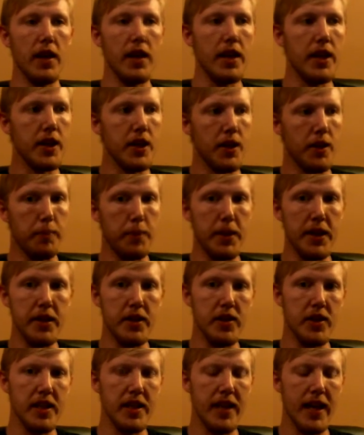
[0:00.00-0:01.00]
in the
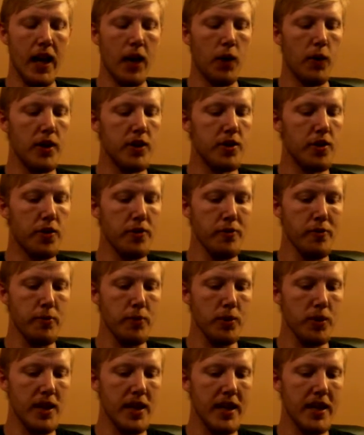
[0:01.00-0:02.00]
PC now is a
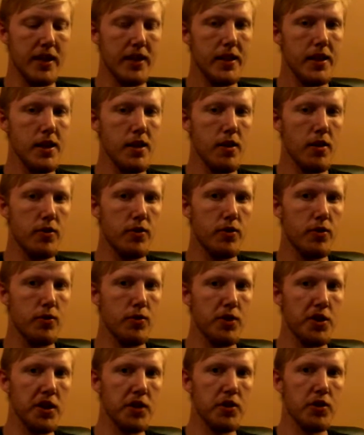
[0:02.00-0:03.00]
Thermaltake TR2
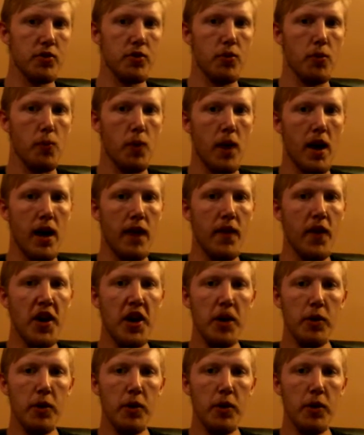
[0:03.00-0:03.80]
600 watt,